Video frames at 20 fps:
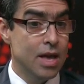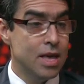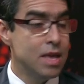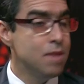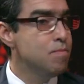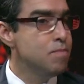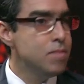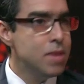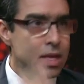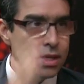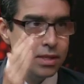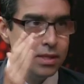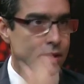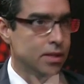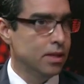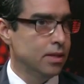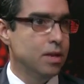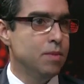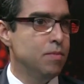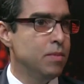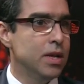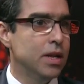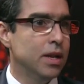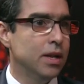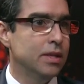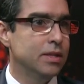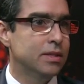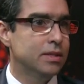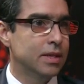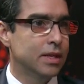He
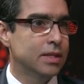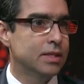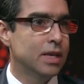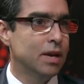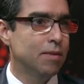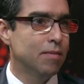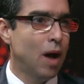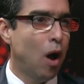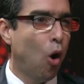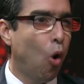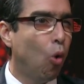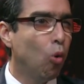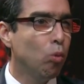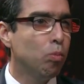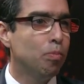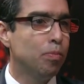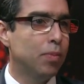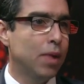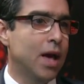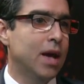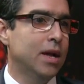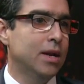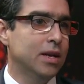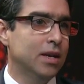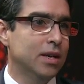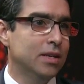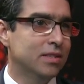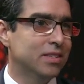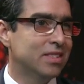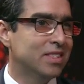immediately set up a whole plan,
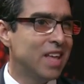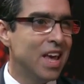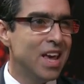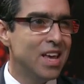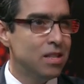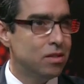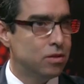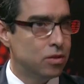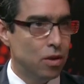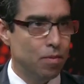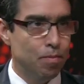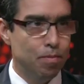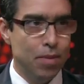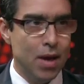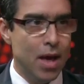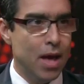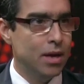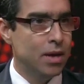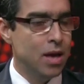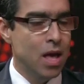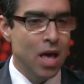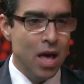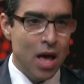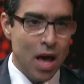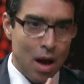a state plan